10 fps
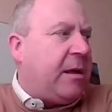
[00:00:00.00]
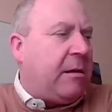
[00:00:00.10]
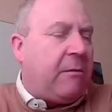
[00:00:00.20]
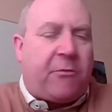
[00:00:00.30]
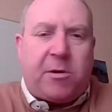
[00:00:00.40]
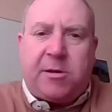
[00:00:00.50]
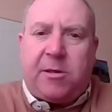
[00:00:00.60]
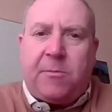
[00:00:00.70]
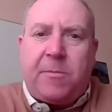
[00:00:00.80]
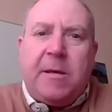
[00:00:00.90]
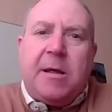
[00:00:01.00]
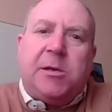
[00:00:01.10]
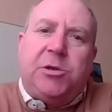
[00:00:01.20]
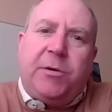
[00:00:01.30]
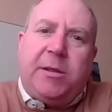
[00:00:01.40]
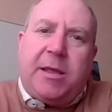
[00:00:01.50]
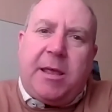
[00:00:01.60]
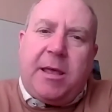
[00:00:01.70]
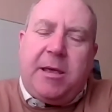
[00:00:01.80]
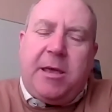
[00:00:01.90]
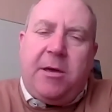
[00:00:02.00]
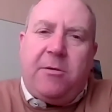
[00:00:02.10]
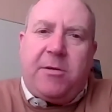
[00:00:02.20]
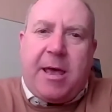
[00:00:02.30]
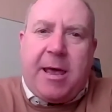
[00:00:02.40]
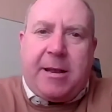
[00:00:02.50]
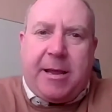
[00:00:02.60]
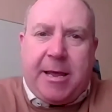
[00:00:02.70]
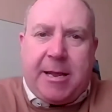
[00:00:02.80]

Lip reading: in front of them. During the year then,